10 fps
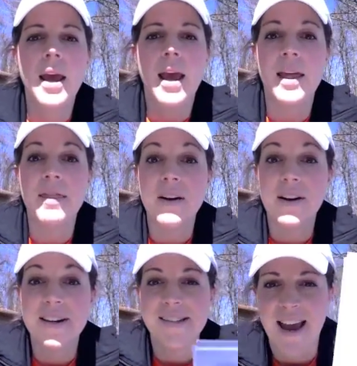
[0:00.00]
And there
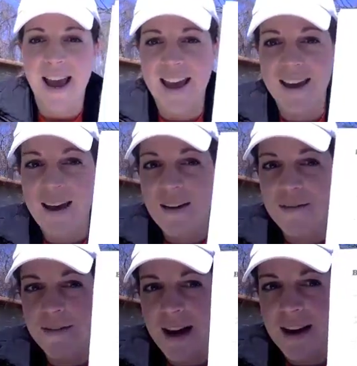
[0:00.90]
is a
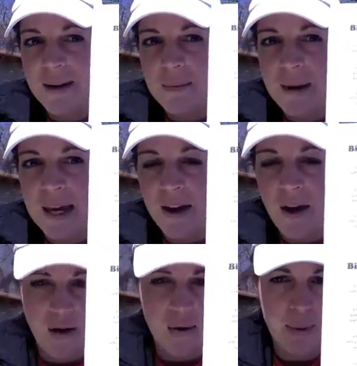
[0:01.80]
fun
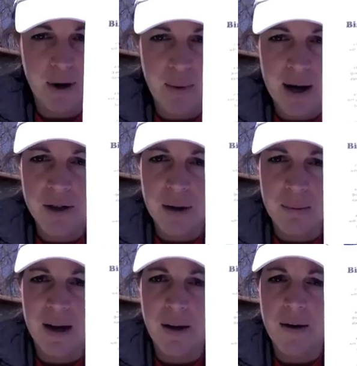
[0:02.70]
bingo, bird watching
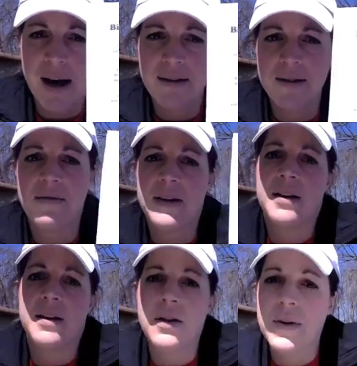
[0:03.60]
bingo activity
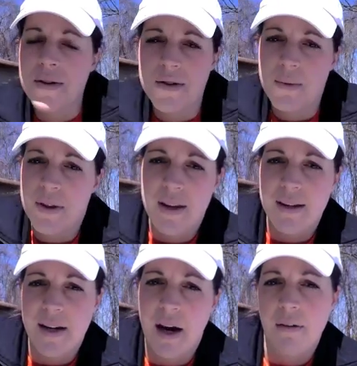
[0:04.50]
that you can do with the
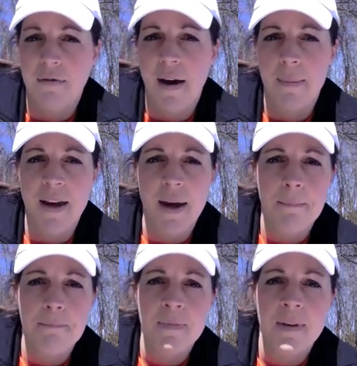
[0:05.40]
entire family.
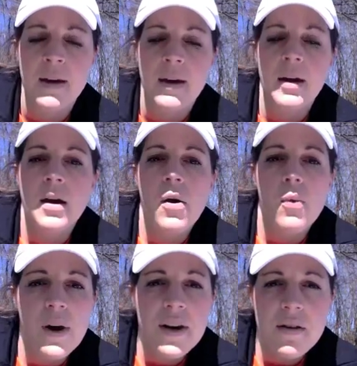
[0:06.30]

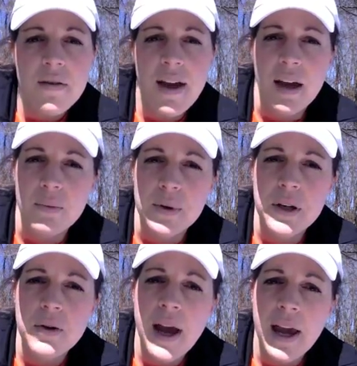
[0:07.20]
One other thing, when
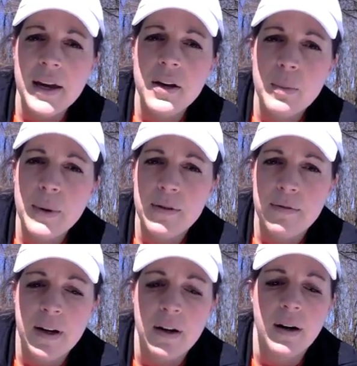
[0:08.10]
you hang your bird
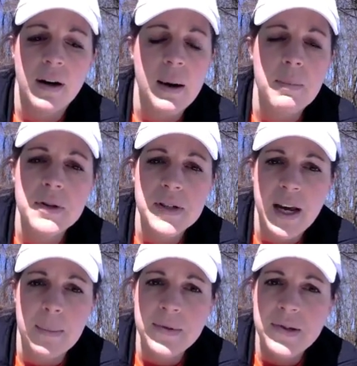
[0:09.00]
feeder, a couple
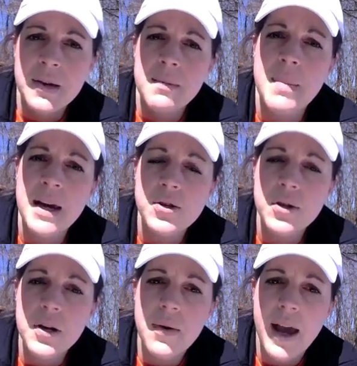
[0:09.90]
tips. Make sure
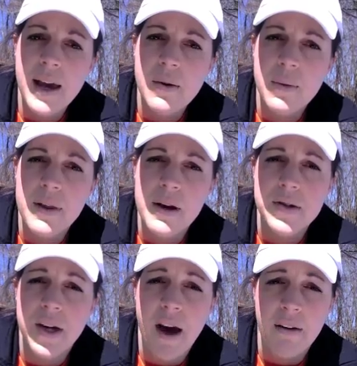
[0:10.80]
you hang it where there's
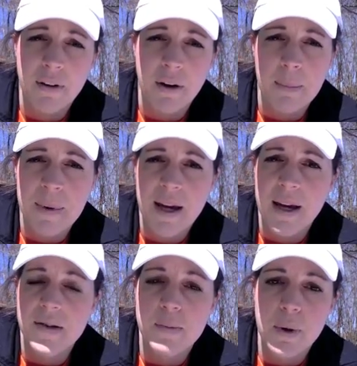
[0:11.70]
cover
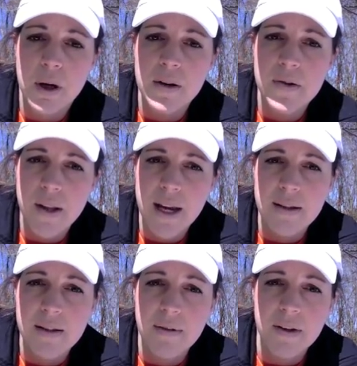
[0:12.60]
because birds like
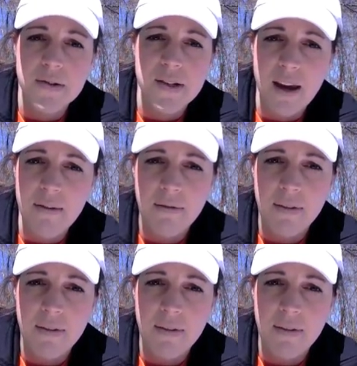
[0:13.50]
to feel safe.